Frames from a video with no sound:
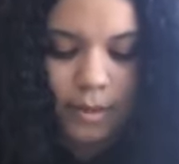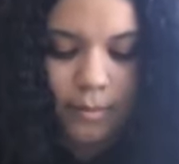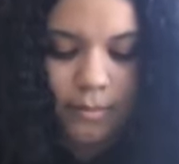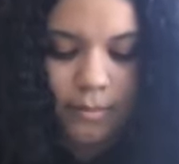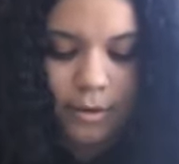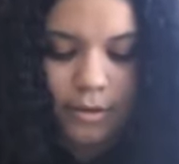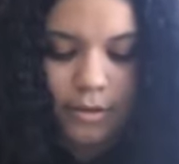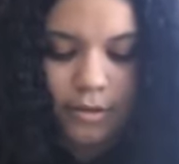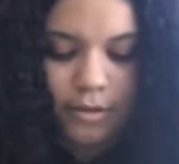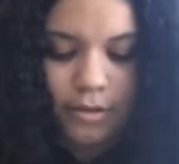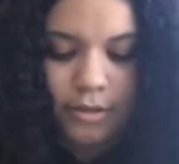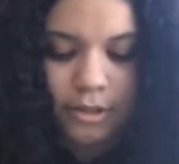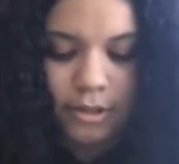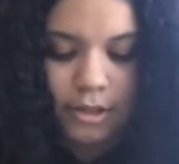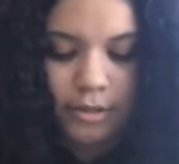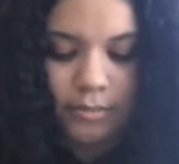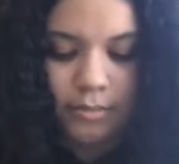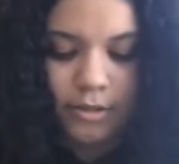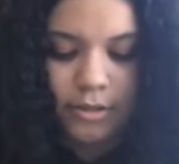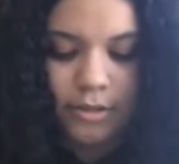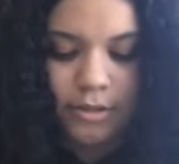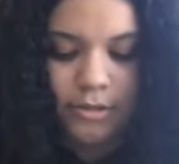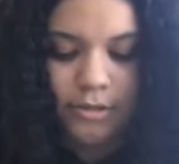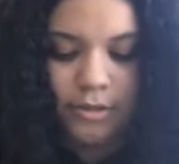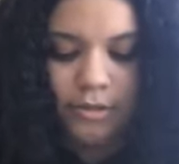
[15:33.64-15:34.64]
My mother taught
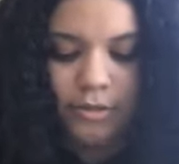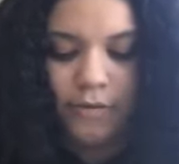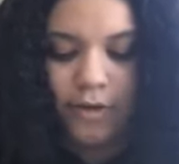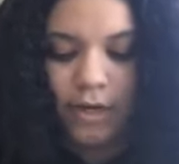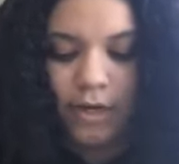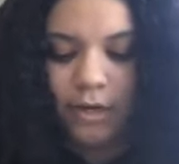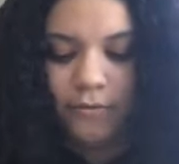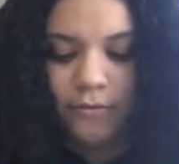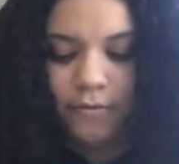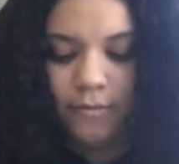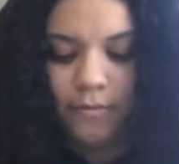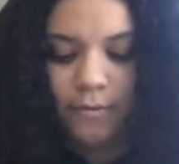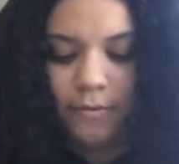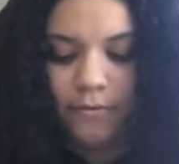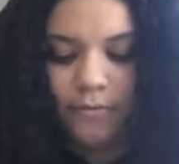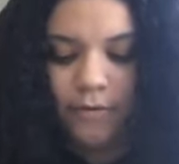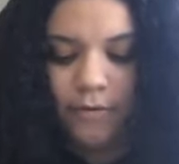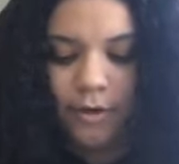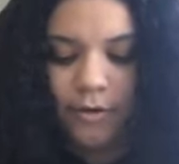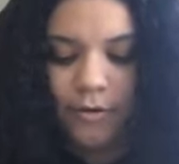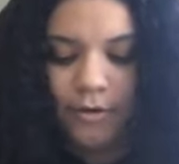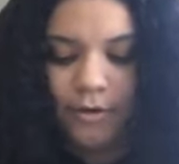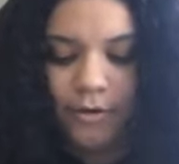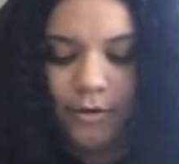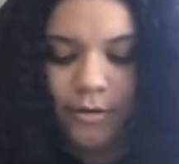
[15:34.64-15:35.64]
me to survive from a
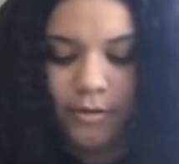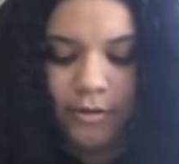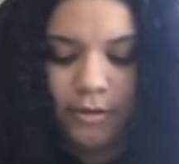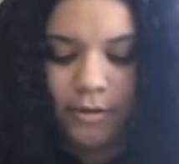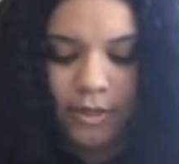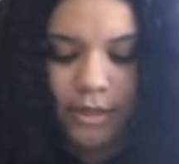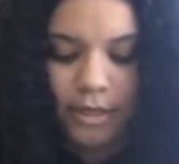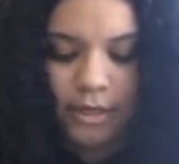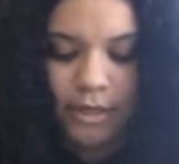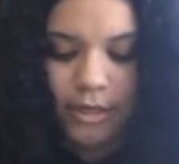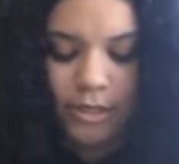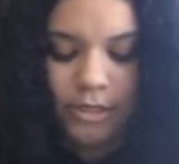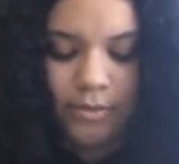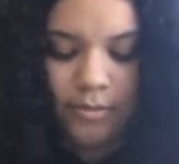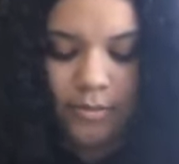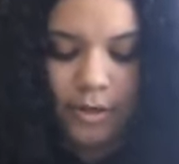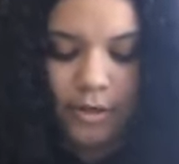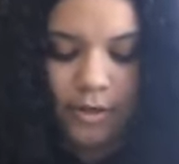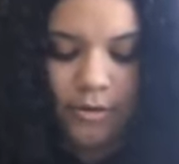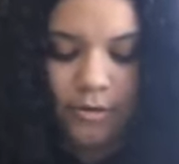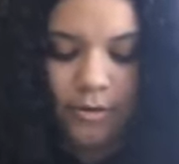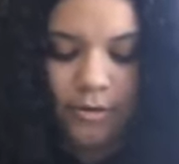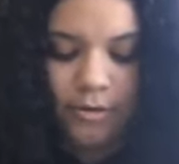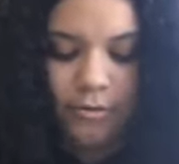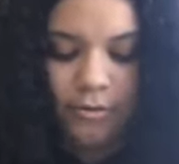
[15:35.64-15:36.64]
very early age
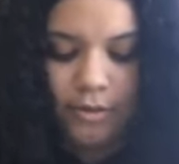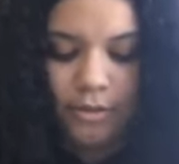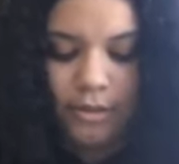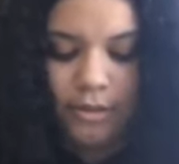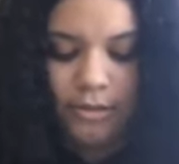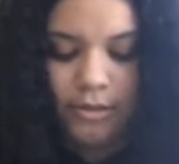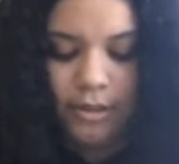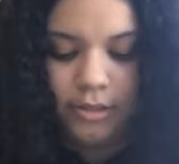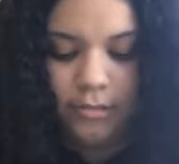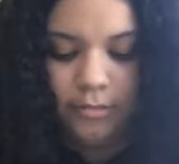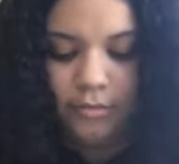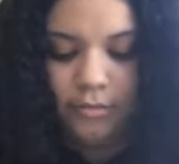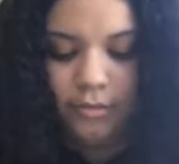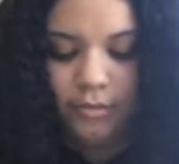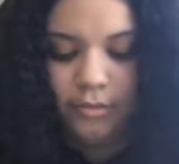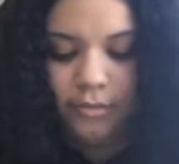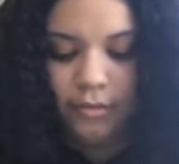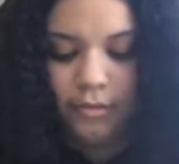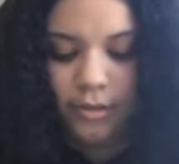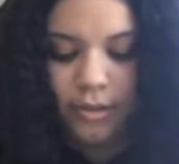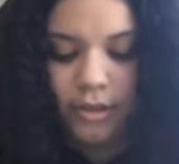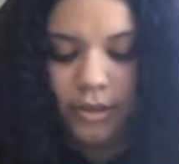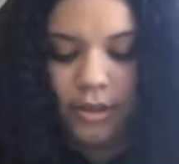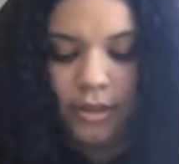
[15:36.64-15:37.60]
by her own example.